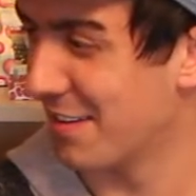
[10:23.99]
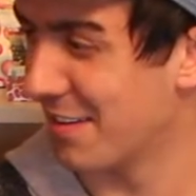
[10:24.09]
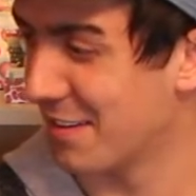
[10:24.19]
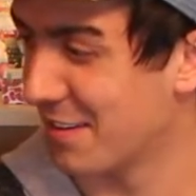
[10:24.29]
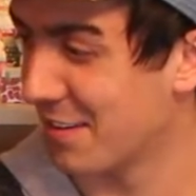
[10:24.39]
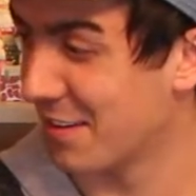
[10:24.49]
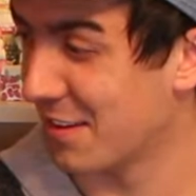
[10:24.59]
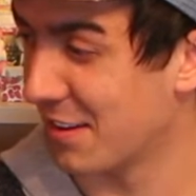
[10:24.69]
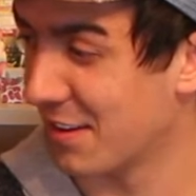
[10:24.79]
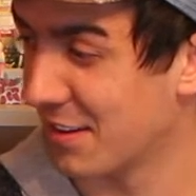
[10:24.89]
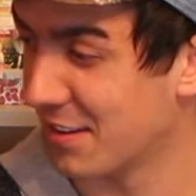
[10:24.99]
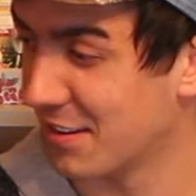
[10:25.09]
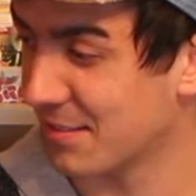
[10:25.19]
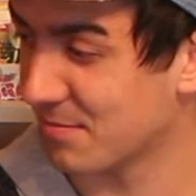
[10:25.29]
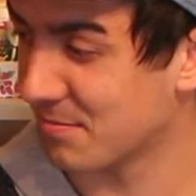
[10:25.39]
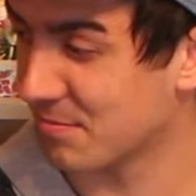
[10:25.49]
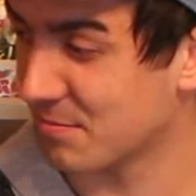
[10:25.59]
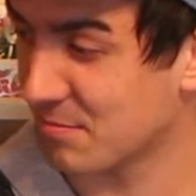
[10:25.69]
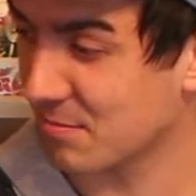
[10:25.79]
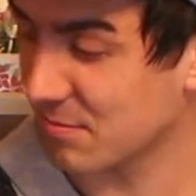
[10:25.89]

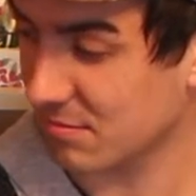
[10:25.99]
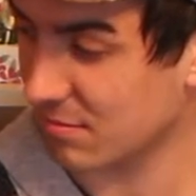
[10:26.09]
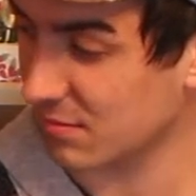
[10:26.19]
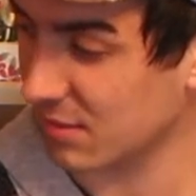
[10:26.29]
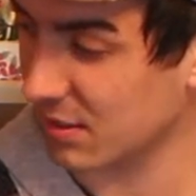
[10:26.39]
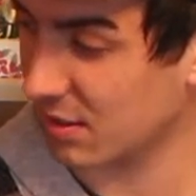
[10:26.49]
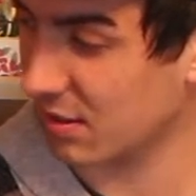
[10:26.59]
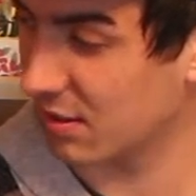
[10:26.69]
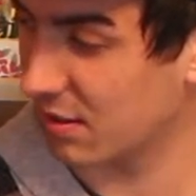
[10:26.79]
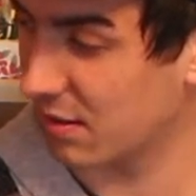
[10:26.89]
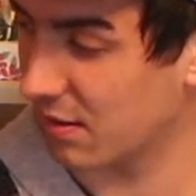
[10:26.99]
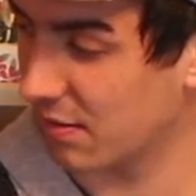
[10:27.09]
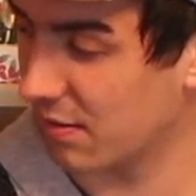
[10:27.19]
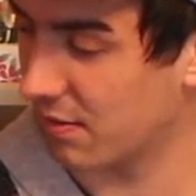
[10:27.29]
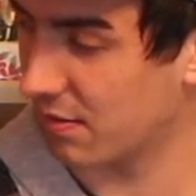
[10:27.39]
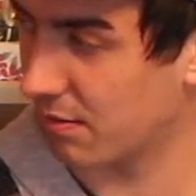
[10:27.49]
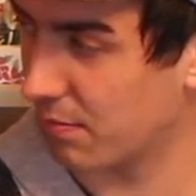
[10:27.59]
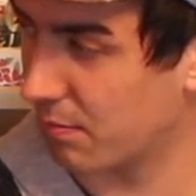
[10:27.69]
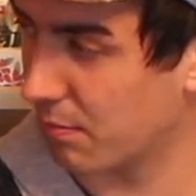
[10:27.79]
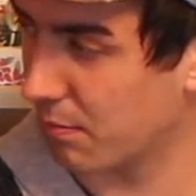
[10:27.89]

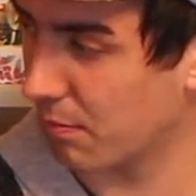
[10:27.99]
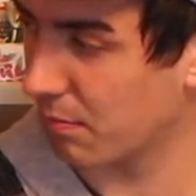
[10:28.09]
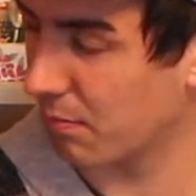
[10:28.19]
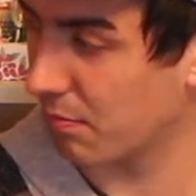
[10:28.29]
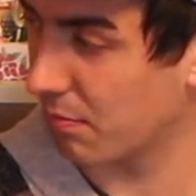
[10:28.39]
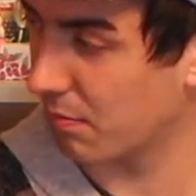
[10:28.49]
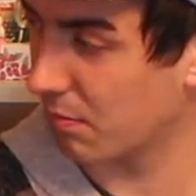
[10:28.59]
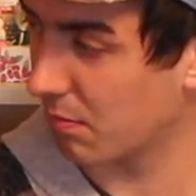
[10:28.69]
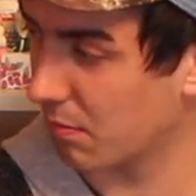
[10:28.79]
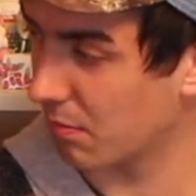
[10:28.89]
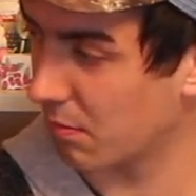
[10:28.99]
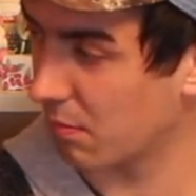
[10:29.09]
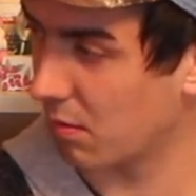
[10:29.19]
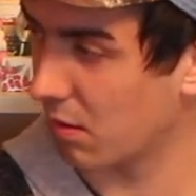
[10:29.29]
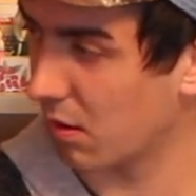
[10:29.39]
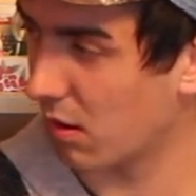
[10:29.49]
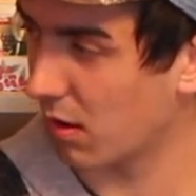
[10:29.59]
This person isn't speaking.